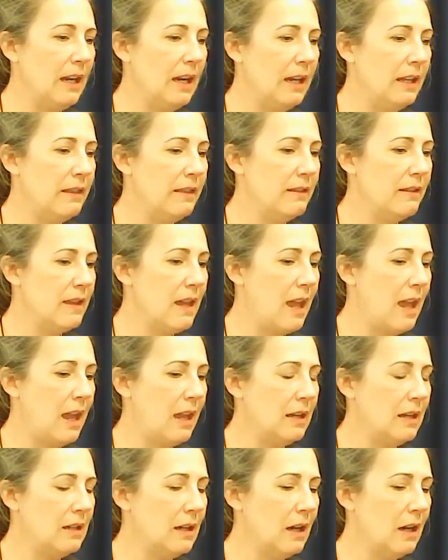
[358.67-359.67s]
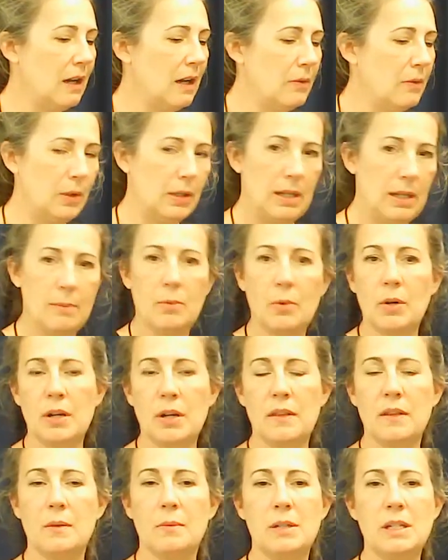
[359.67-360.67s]
And then a really
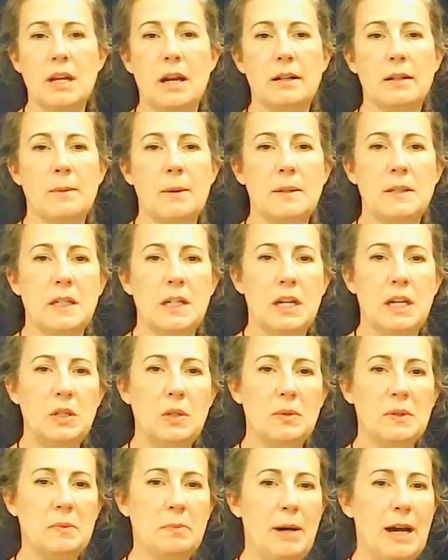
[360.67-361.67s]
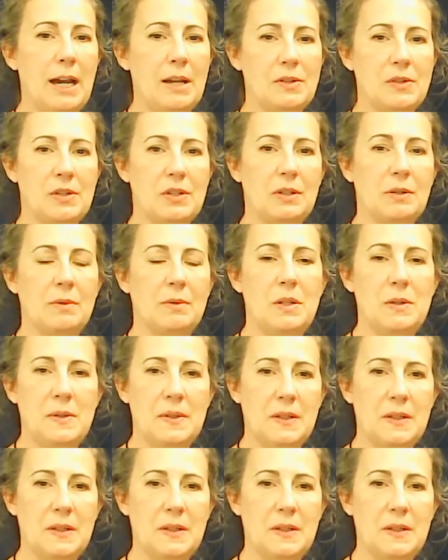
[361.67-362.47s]
important thing we talked about today too is posture. When you